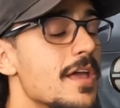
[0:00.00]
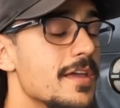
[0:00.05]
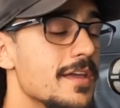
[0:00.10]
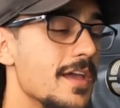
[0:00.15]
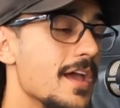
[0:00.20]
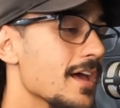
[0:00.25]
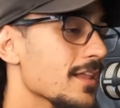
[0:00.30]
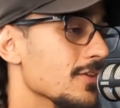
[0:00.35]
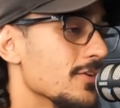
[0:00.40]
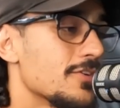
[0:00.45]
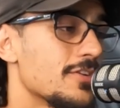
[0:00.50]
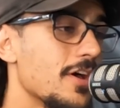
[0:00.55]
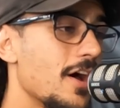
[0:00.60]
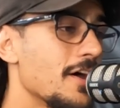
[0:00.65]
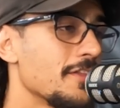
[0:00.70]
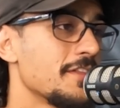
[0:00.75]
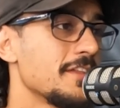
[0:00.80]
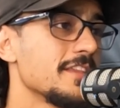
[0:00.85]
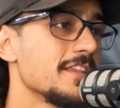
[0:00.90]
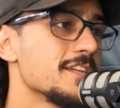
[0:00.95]
Yeah, look, I
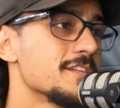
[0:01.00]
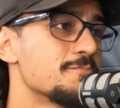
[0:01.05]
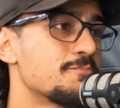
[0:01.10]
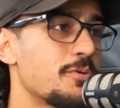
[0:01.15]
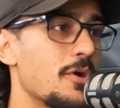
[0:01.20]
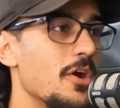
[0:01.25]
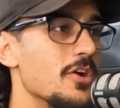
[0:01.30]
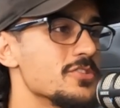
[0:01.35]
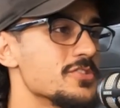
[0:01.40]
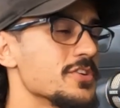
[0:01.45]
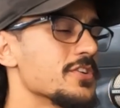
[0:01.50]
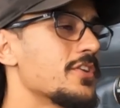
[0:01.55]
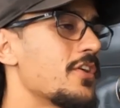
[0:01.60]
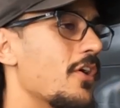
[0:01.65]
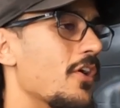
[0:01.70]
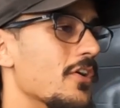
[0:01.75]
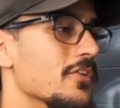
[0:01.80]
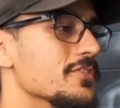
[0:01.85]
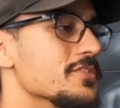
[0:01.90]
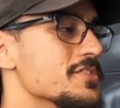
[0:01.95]
think there's pros and
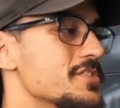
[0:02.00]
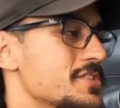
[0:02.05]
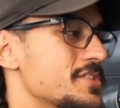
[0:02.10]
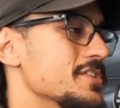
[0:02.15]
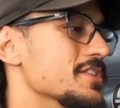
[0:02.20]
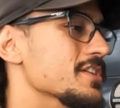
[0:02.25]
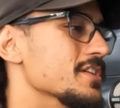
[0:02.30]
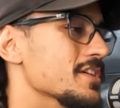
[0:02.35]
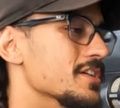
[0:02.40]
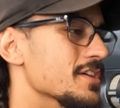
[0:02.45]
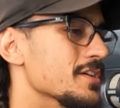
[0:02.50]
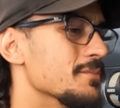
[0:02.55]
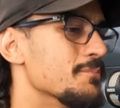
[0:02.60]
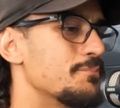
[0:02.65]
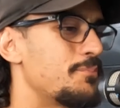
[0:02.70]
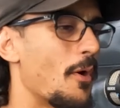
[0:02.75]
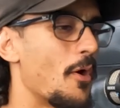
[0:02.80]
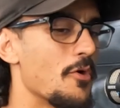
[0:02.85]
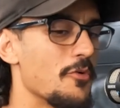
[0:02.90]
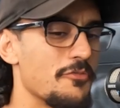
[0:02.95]
cons to
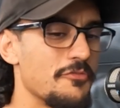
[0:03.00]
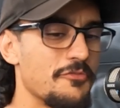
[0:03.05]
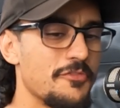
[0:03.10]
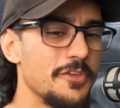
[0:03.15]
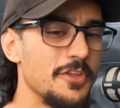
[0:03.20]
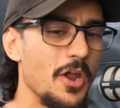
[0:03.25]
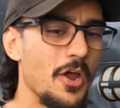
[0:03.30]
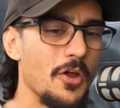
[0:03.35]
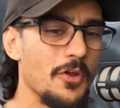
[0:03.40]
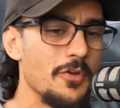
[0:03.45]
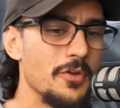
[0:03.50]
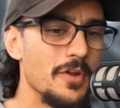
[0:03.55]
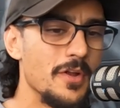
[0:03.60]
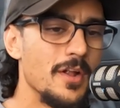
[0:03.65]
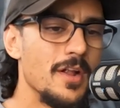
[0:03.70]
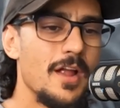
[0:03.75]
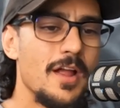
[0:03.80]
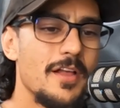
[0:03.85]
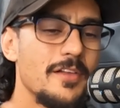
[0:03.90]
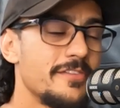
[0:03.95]
both,
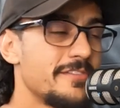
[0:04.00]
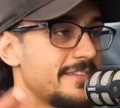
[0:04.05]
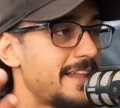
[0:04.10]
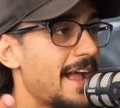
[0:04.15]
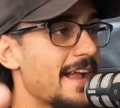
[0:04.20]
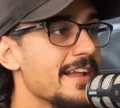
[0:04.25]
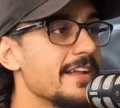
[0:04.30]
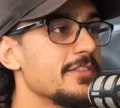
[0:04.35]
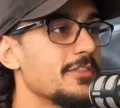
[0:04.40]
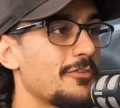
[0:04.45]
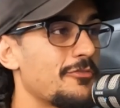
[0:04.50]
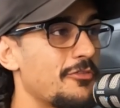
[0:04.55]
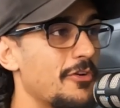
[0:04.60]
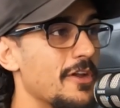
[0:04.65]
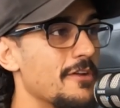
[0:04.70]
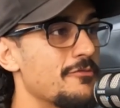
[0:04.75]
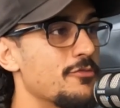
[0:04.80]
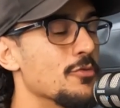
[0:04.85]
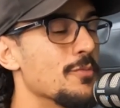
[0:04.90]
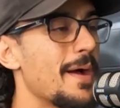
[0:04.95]
stacking the
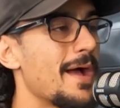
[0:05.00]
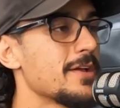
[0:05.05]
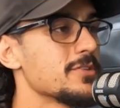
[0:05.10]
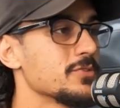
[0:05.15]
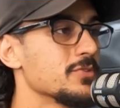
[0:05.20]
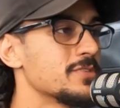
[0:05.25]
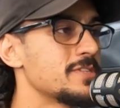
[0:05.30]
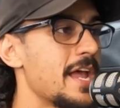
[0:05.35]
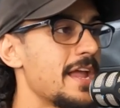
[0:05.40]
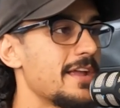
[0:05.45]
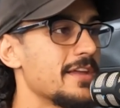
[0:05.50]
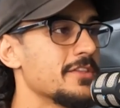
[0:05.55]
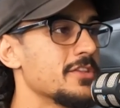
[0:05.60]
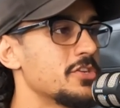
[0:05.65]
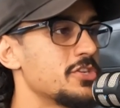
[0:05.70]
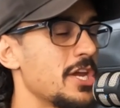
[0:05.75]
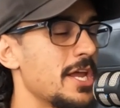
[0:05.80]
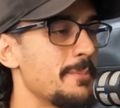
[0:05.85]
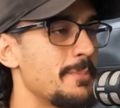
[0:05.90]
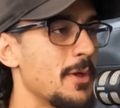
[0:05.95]
3 fullbacks or taking the
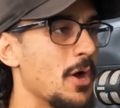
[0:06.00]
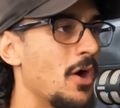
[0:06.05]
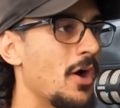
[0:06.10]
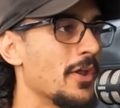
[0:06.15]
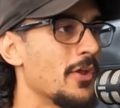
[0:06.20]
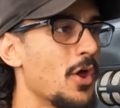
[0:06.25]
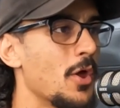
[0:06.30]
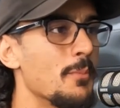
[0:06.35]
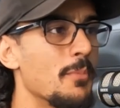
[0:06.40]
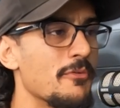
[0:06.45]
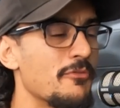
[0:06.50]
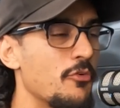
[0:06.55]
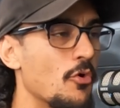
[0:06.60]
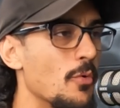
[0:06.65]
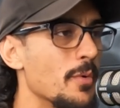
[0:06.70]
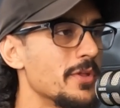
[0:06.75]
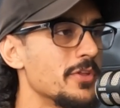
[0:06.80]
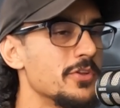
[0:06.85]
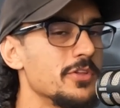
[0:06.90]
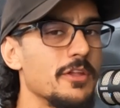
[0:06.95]
cheapie. I know before
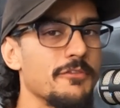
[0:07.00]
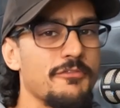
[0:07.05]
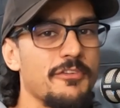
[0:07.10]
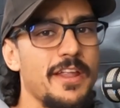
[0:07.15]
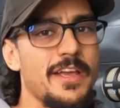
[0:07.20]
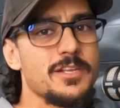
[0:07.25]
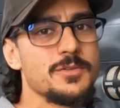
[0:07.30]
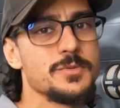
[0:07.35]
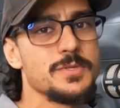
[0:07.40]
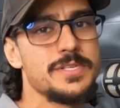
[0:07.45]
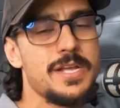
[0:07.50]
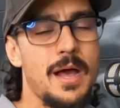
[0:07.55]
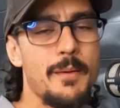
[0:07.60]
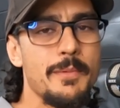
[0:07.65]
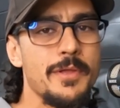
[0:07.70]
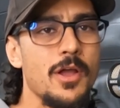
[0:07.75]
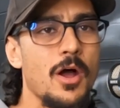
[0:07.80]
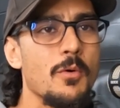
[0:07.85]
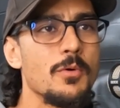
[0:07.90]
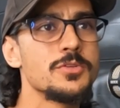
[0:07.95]
we knew the flex was
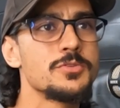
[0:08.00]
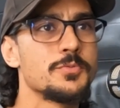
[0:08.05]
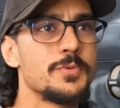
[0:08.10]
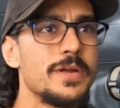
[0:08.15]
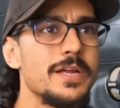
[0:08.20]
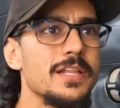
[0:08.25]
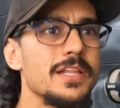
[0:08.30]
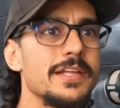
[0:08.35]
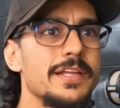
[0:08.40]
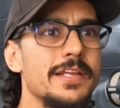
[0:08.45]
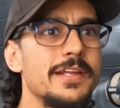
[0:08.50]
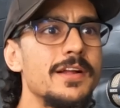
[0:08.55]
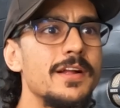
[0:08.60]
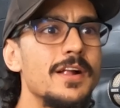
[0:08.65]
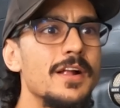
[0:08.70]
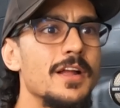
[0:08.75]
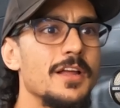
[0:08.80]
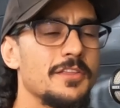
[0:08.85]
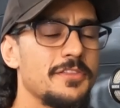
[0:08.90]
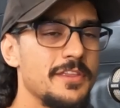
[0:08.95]
coming, I was really
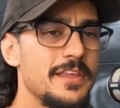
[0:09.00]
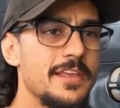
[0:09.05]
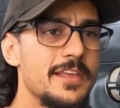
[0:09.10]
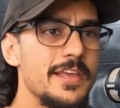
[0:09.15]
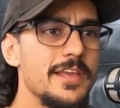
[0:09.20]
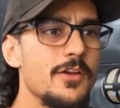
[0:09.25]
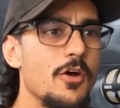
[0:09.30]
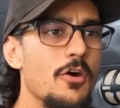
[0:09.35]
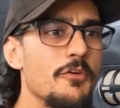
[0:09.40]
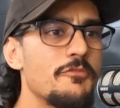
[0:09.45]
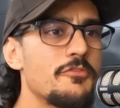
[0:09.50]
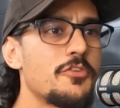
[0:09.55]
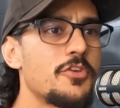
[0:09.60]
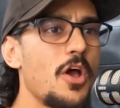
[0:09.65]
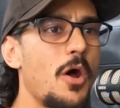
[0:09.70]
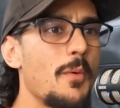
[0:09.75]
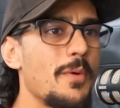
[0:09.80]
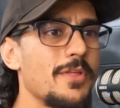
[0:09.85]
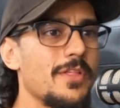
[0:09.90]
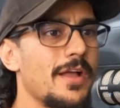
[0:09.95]
thinking of
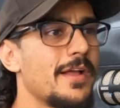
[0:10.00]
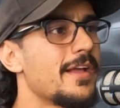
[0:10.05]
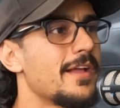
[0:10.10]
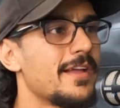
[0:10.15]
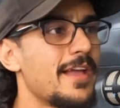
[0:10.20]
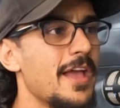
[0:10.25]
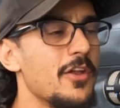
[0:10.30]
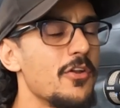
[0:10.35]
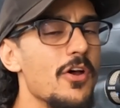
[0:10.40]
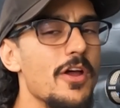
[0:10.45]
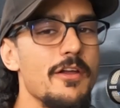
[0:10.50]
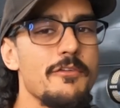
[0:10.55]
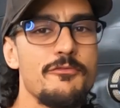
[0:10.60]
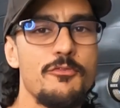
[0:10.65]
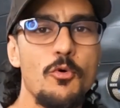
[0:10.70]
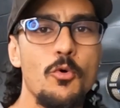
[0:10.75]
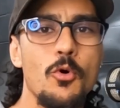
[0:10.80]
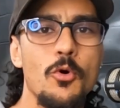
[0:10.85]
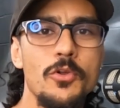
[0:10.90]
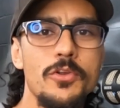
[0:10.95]
going like, can I
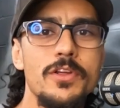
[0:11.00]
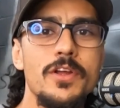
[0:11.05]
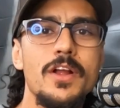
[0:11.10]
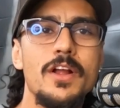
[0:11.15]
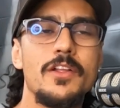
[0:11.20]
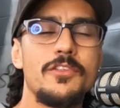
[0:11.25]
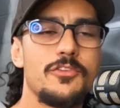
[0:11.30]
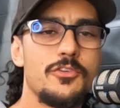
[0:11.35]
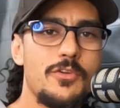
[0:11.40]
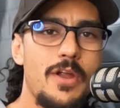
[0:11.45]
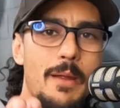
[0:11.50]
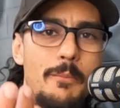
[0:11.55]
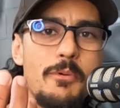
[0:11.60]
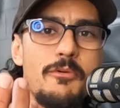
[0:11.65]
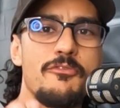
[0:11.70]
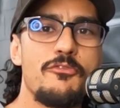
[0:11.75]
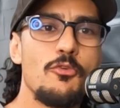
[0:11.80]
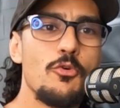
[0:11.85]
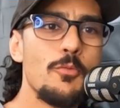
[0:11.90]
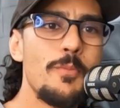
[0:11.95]
afford to grab a
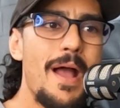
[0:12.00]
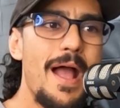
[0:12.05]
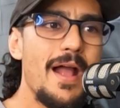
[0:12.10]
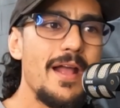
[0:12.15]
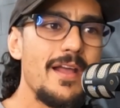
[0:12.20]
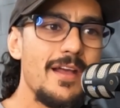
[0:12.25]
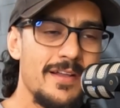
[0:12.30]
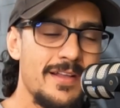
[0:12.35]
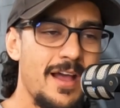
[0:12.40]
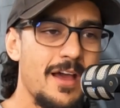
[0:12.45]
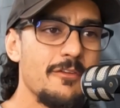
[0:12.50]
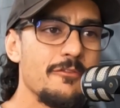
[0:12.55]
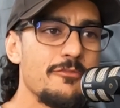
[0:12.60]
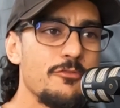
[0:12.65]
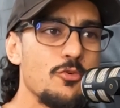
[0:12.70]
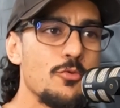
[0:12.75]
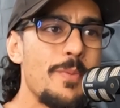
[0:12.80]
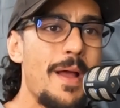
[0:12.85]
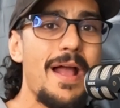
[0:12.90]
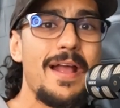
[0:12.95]
fullback, a gun
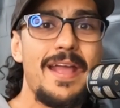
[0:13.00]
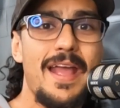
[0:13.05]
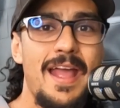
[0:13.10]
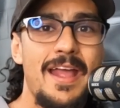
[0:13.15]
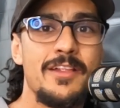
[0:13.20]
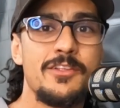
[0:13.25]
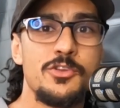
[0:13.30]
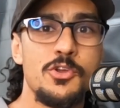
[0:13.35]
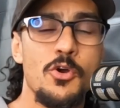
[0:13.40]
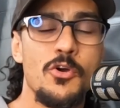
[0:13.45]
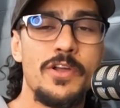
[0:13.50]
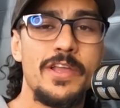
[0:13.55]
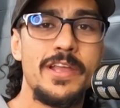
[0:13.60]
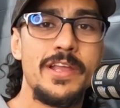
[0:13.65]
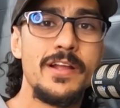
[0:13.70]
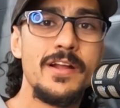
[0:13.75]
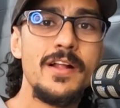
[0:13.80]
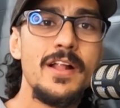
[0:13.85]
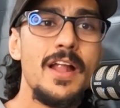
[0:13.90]
fullback and Yongi